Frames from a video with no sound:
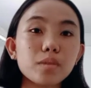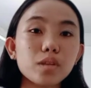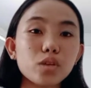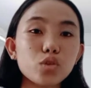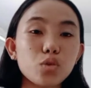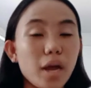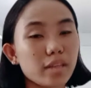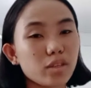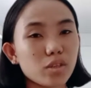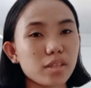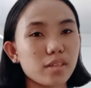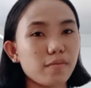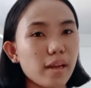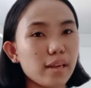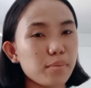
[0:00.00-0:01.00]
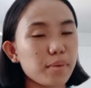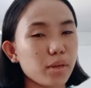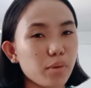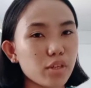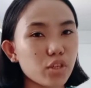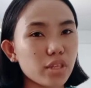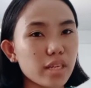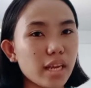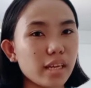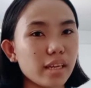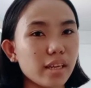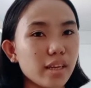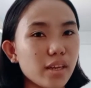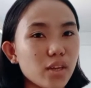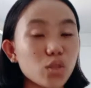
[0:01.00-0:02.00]
to answer the following question.
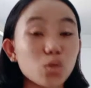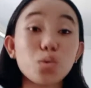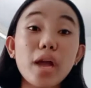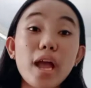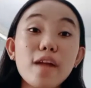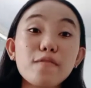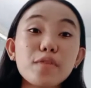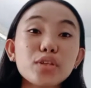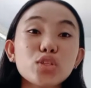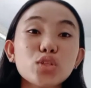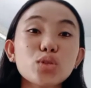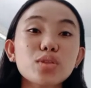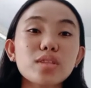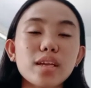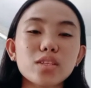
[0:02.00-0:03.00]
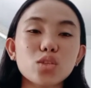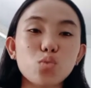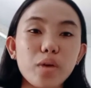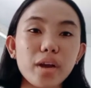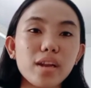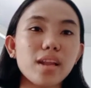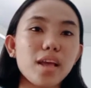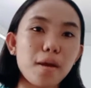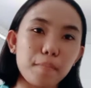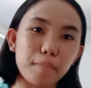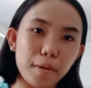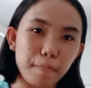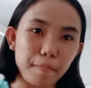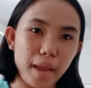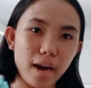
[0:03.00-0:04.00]
So every student will
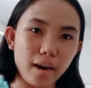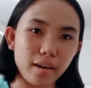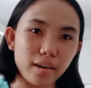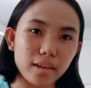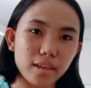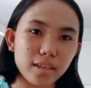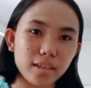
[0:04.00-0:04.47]
prepare.